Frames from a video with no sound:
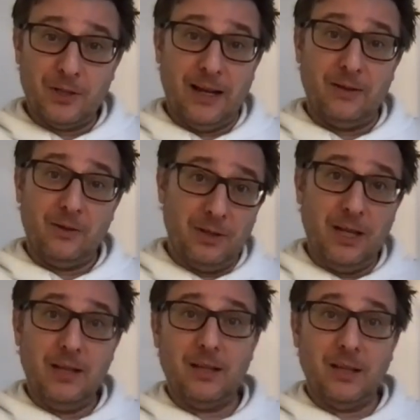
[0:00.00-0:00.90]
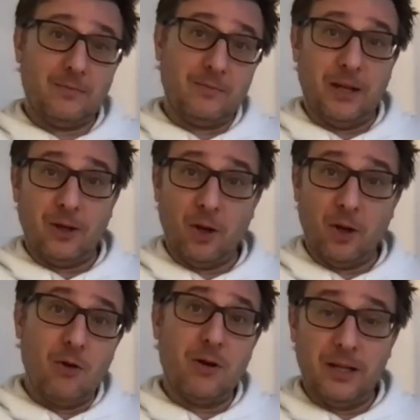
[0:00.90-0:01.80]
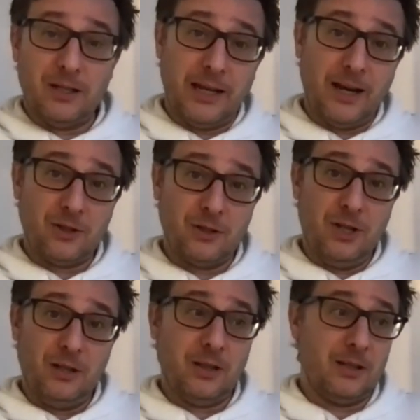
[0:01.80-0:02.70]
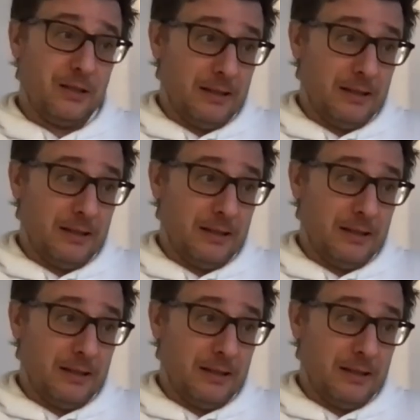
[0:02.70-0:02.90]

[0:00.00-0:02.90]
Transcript: and you need that local interaction, you need that